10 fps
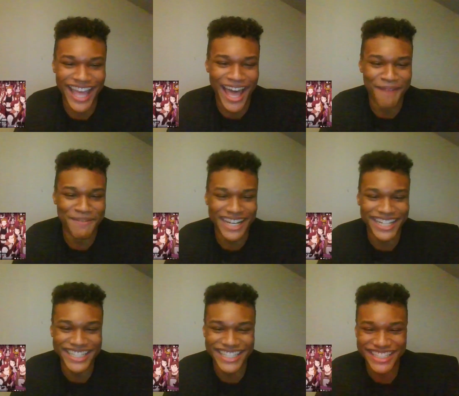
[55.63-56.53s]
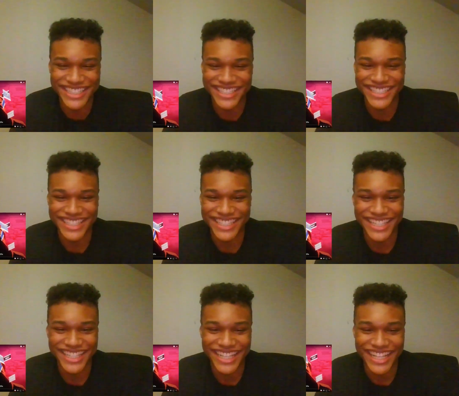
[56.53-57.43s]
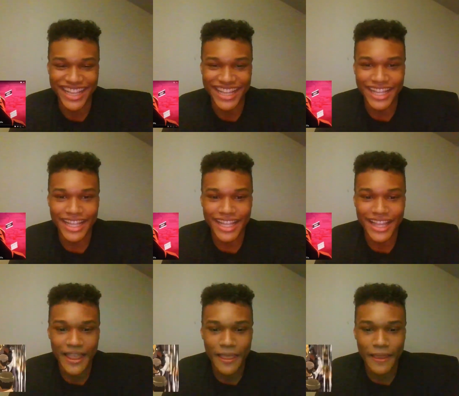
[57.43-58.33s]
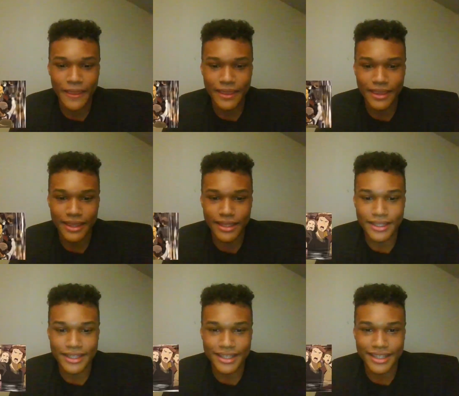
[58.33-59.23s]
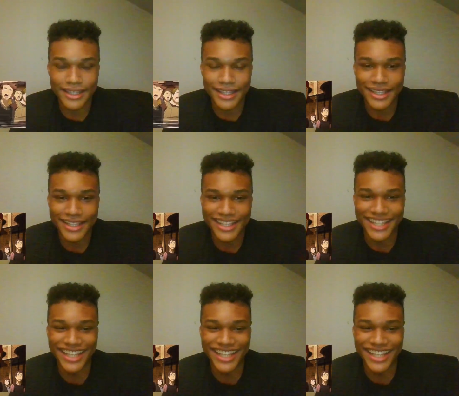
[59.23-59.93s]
Nothing is said.